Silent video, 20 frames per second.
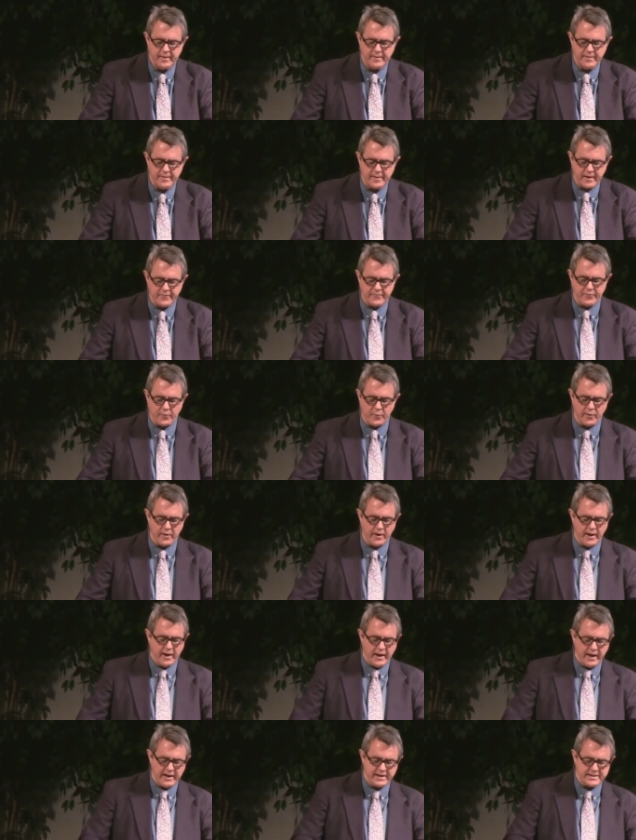Therefore,
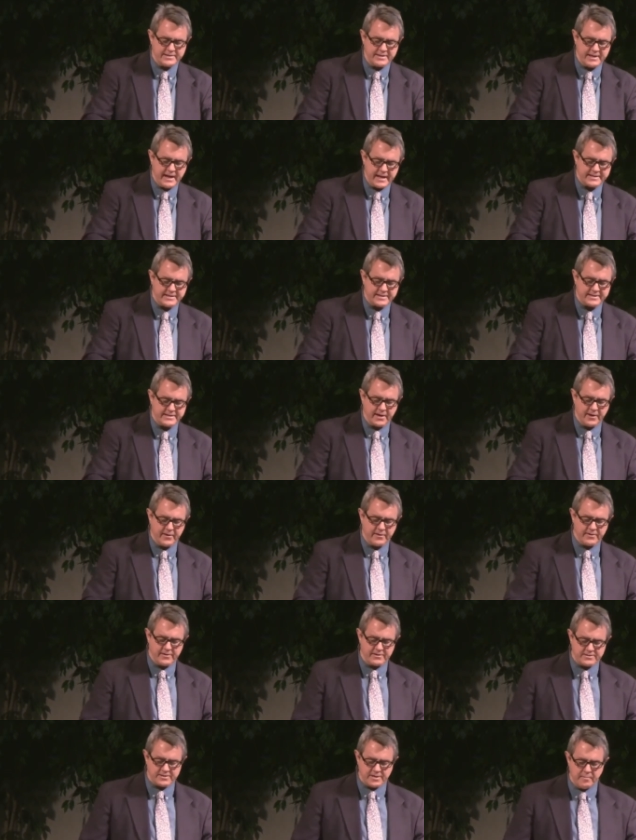it is necessary
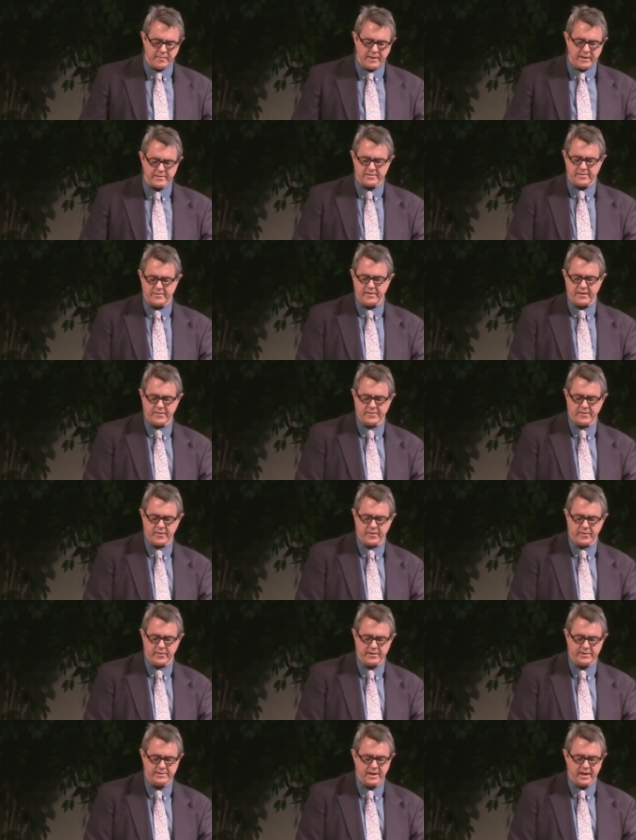to submit to the
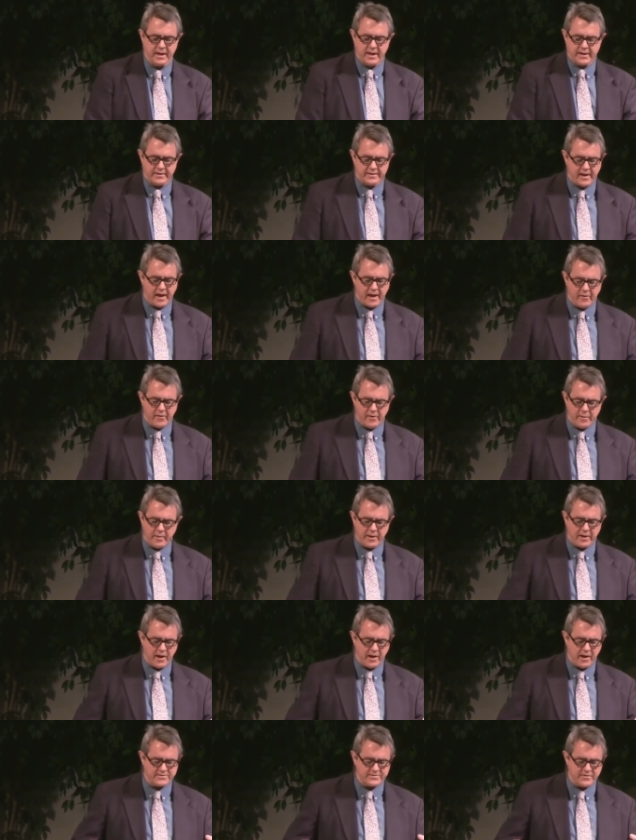authorities, not only
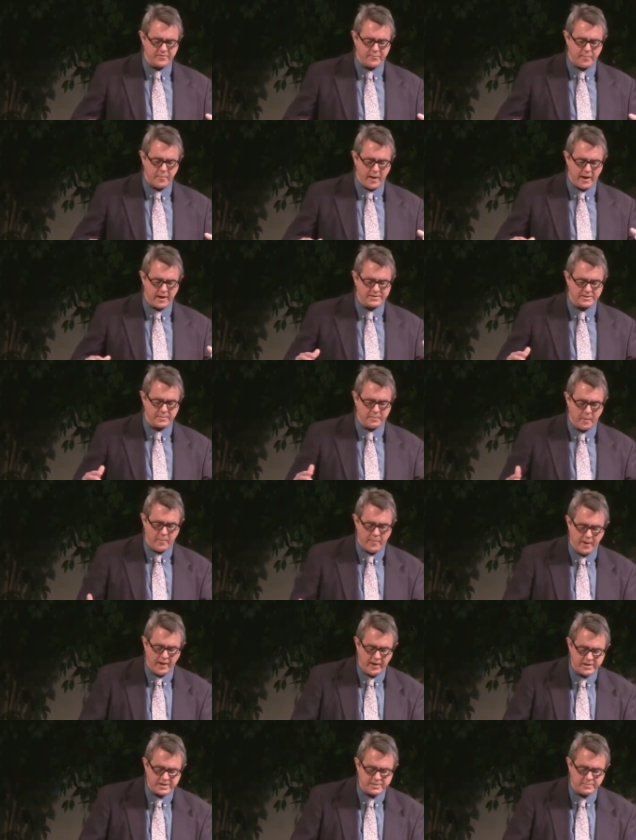because of possible
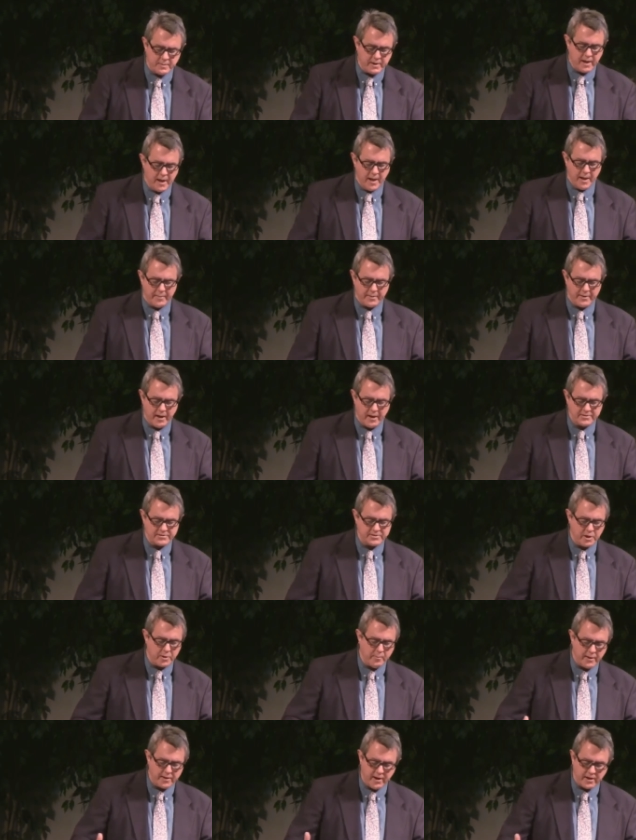punishment, but
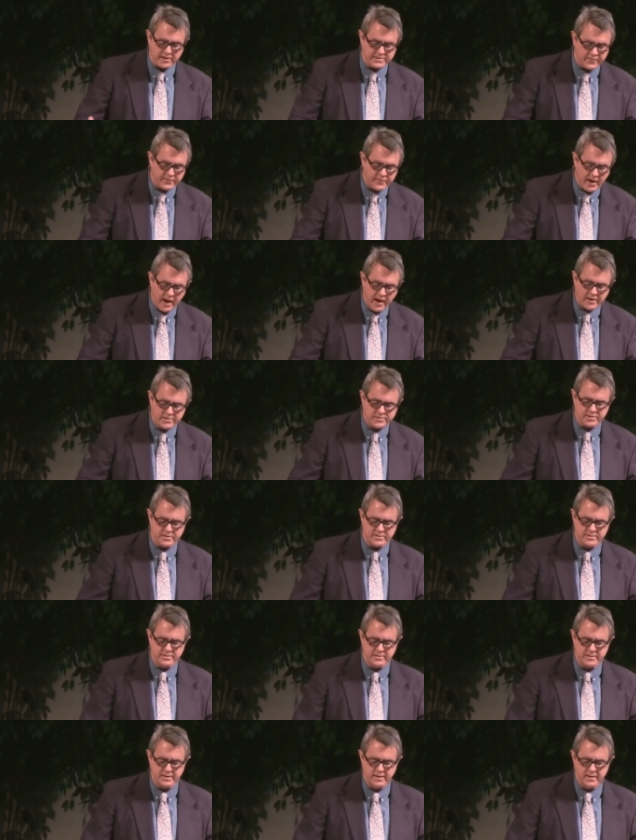also because of
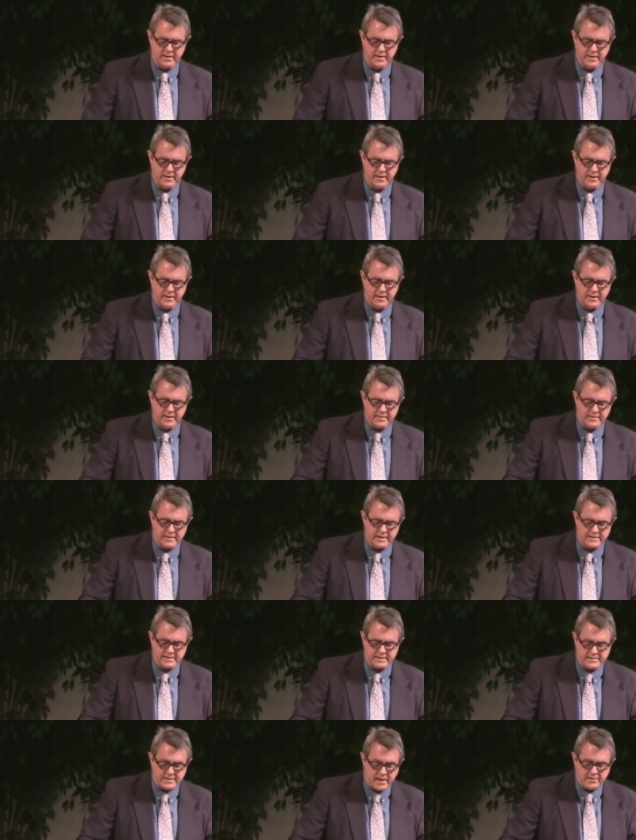conscience.
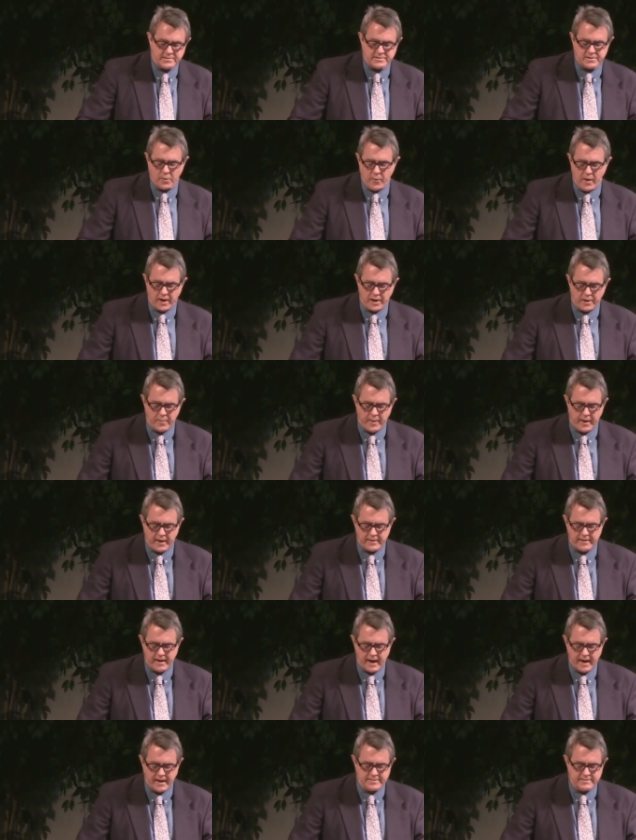This is also why you pay
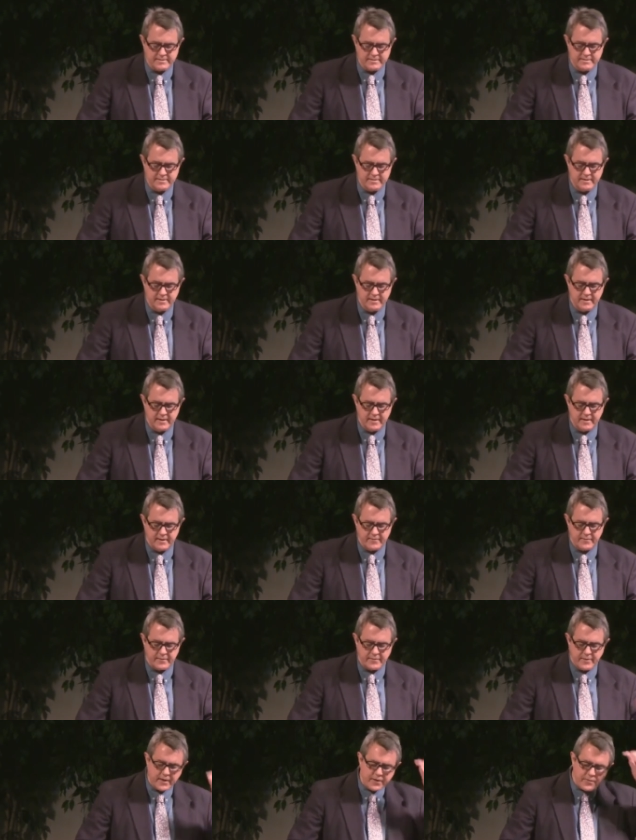taxes,
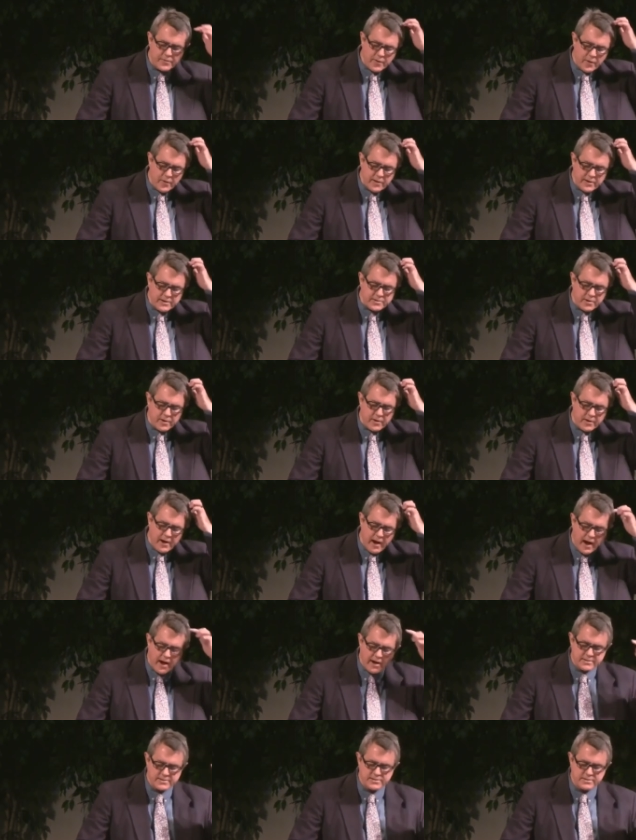for the authorities are
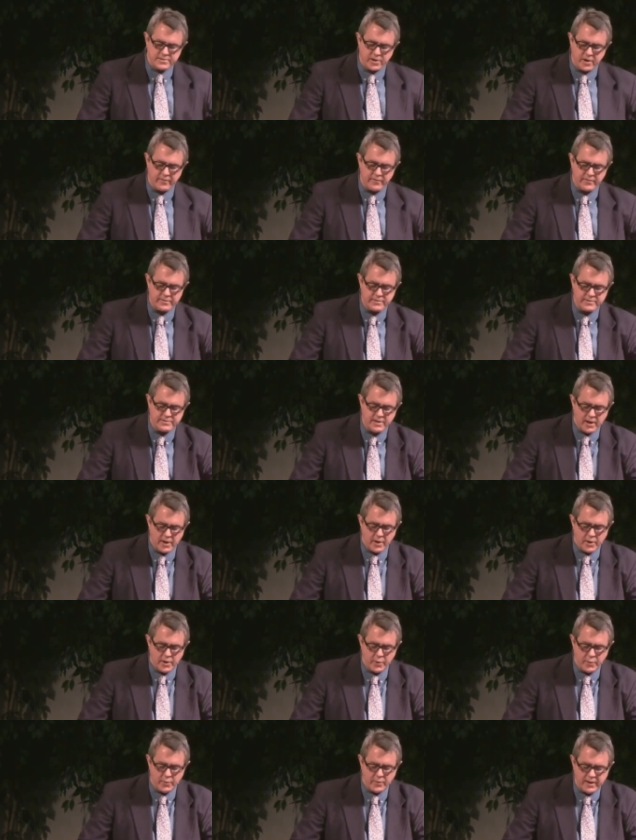God's servants
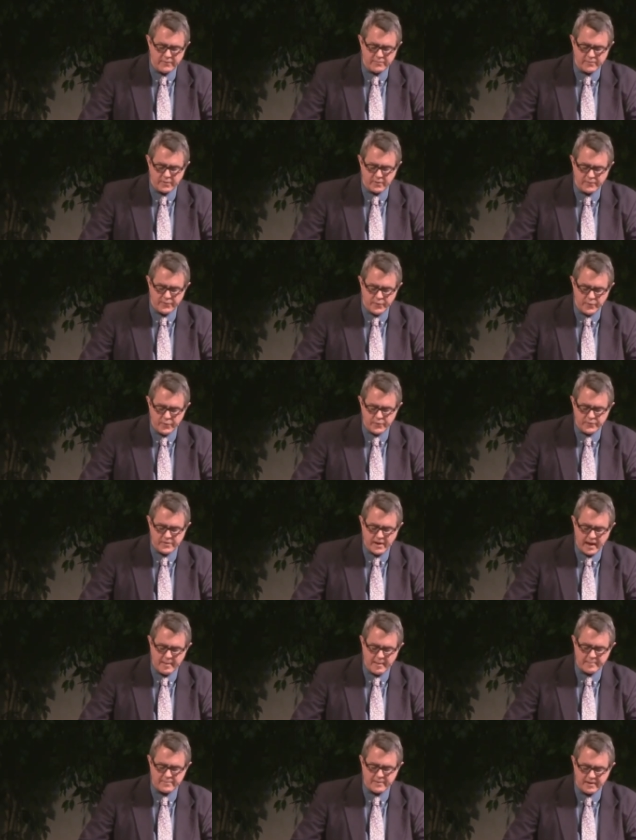who give their full
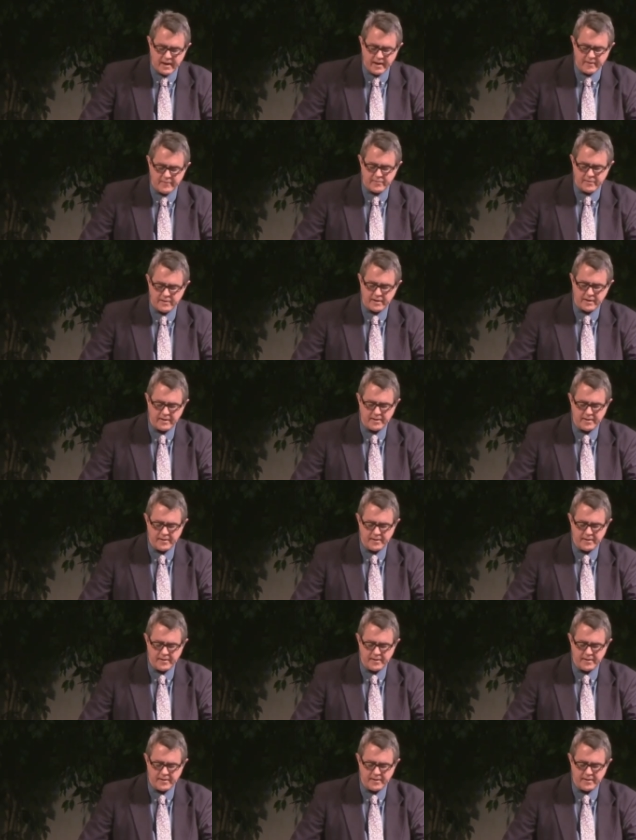time to governing.